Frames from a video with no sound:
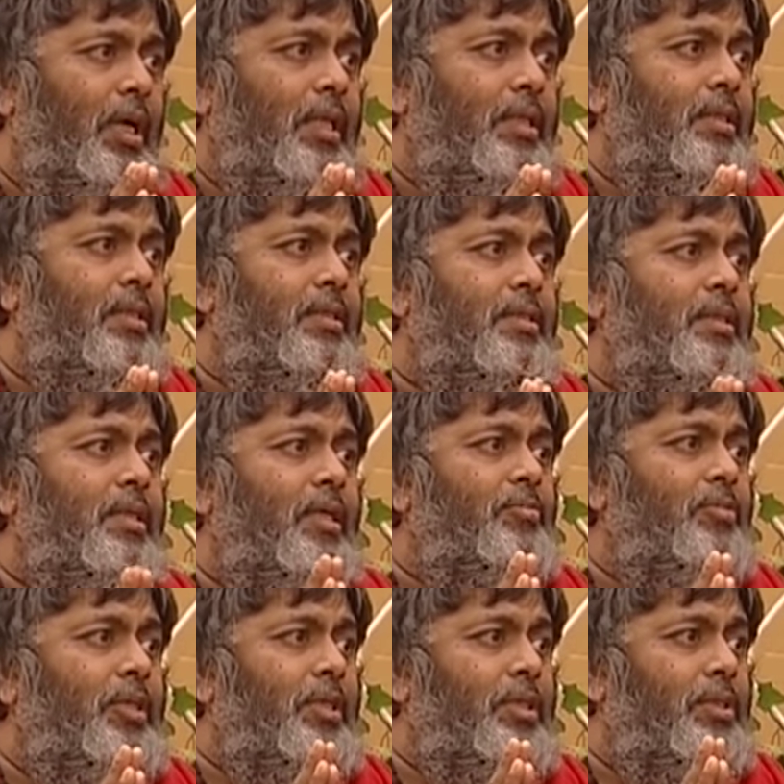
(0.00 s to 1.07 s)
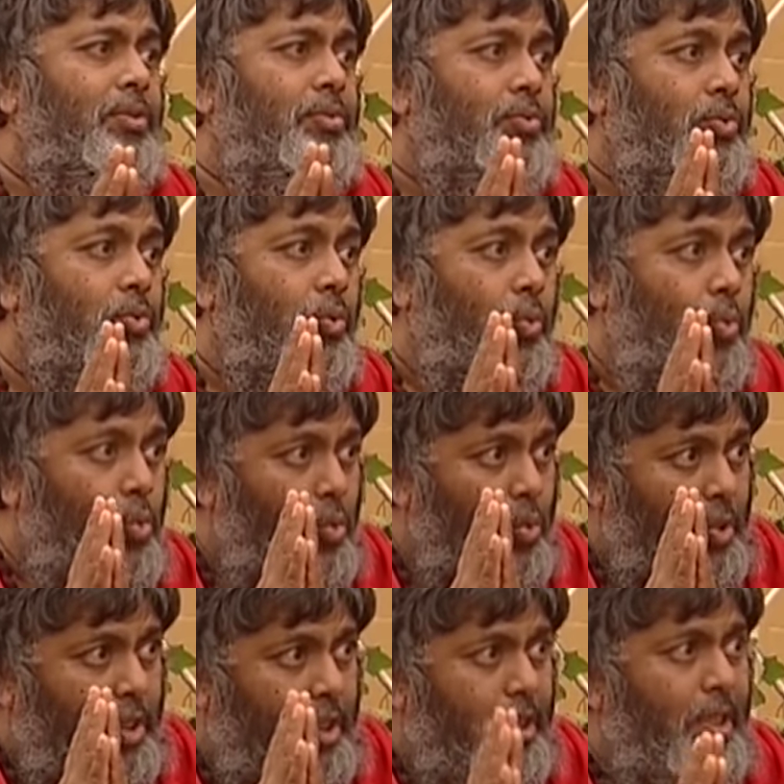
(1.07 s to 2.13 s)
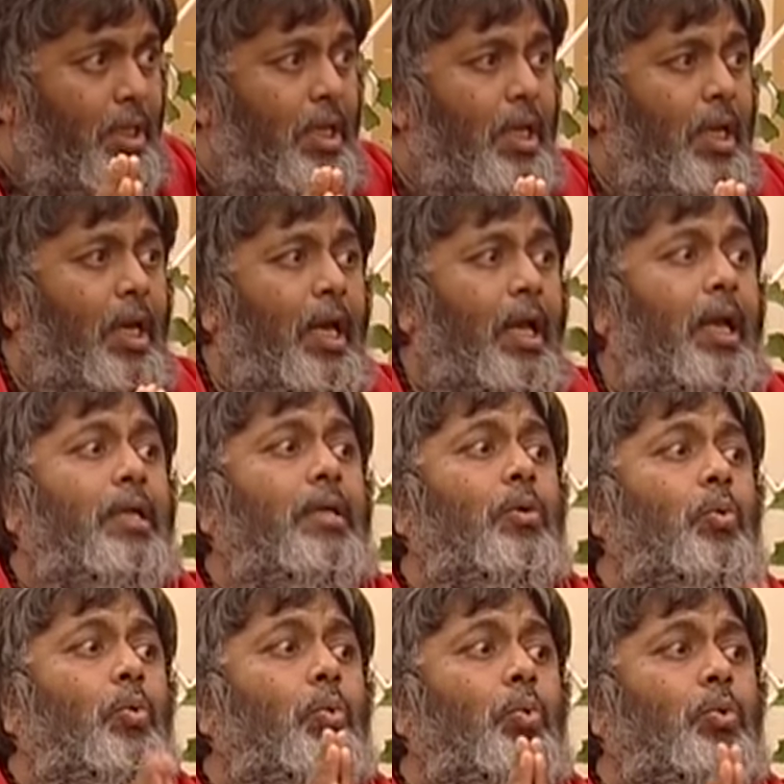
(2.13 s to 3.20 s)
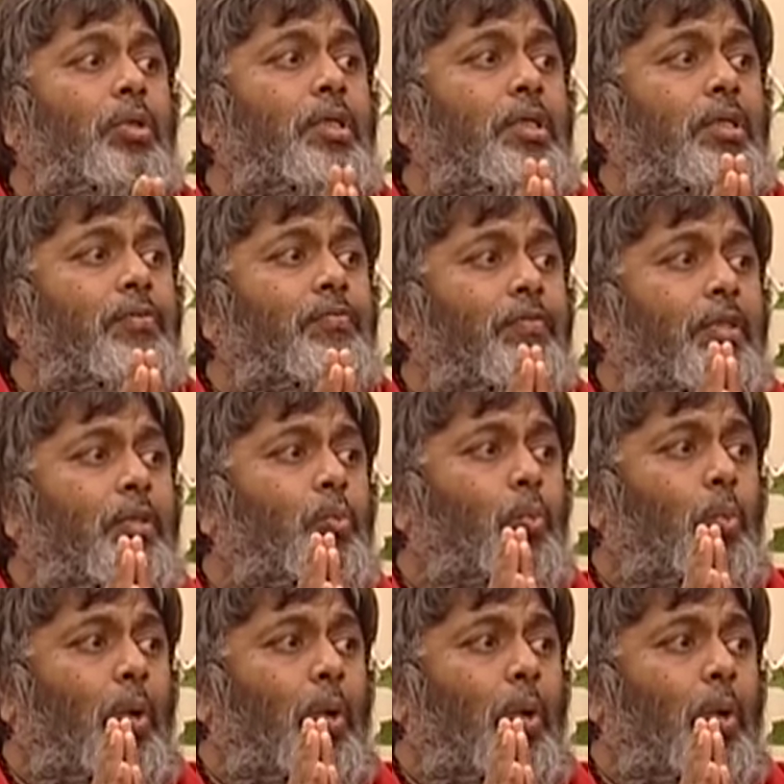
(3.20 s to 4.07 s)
and this can be reduced only and only with